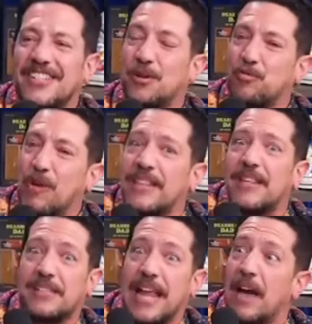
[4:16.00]
Rent
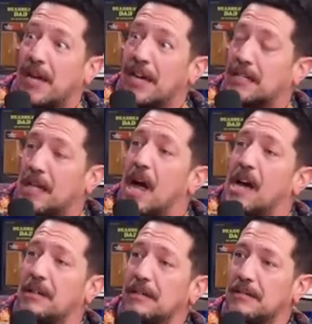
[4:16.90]
is now at 8
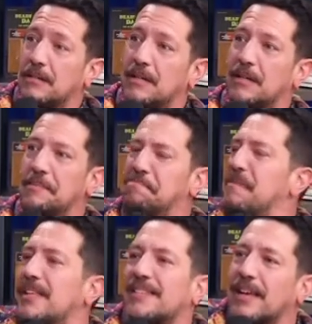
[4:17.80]
o'clock.
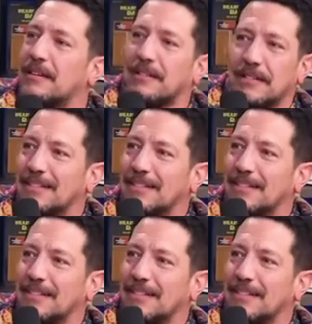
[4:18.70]
It's like